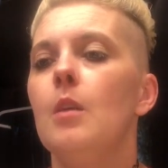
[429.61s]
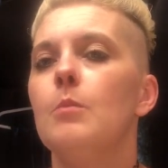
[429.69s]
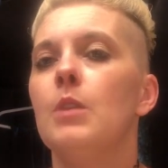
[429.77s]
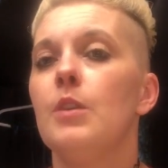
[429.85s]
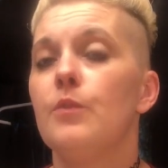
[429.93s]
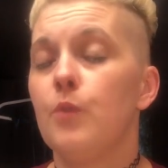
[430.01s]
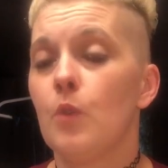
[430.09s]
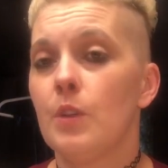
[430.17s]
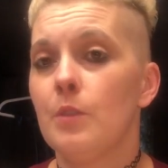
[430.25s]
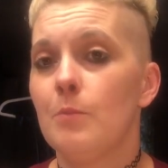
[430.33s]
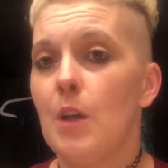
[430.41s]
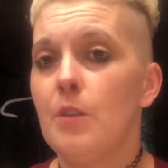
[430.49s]
But for
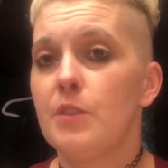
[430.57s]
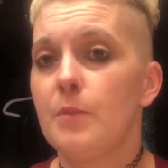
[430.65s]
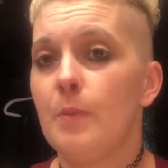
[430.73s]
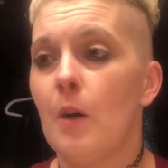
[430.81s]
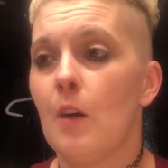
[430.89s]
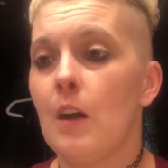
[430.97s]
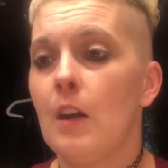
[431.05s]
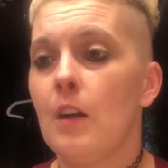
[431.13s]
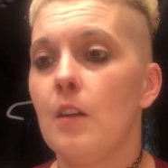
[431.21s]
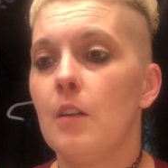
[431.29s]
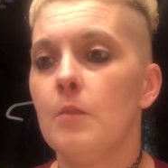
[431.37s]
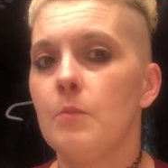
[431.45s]
the most
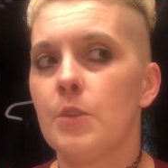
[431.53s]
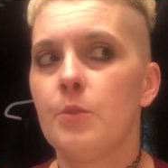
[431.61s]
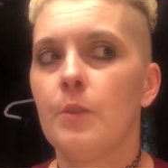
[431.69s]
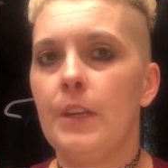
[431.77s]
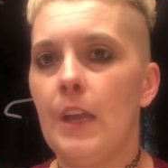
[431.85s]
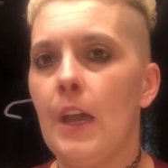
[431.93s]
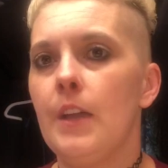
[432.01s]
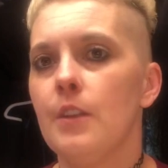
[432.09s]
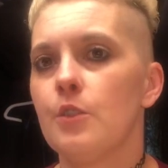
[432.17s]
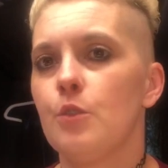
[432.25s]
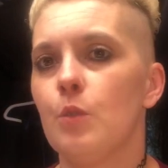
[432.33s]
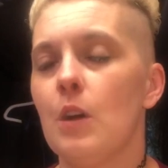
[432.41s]
part, between 8
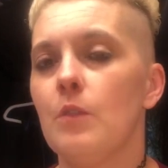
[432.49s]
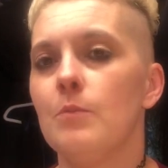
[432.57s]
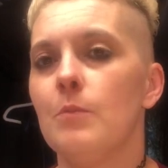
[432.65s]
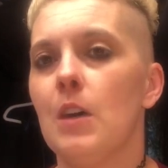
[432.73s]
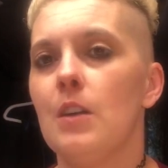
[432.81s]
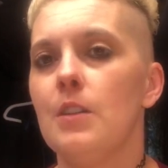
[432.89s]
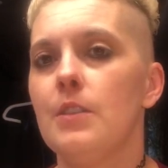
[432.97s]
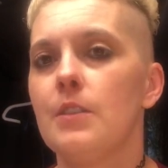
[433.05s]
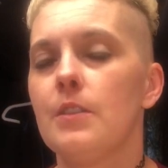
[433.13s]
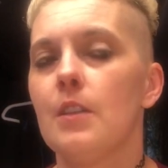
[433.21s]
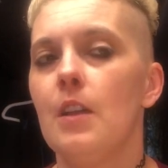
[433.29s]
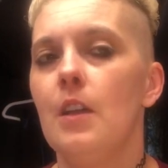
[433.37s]
and 12
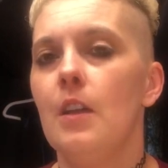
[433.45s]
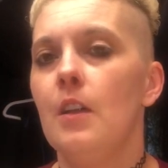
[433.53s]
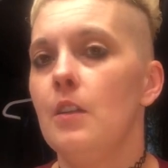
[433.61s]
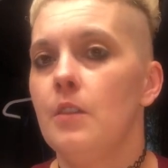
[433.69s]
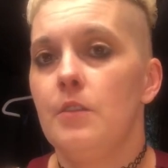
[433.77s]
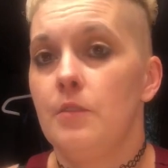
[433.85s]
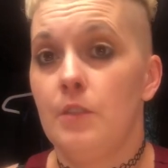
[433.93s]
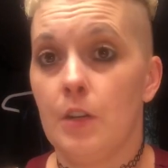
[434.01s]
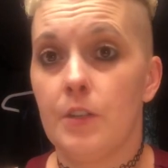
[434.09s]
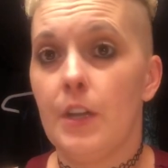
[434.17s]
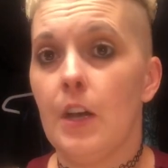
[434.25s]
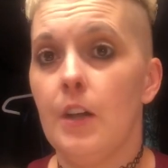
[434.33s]
months,
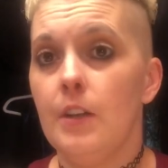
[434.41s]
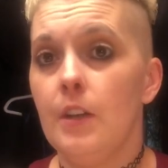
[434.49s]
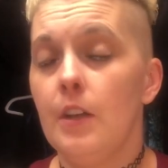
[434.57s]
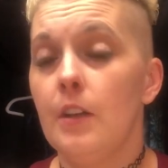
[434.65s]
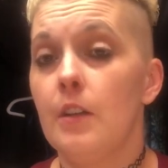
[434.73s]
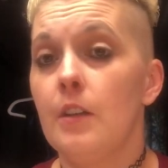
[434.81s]
they're done.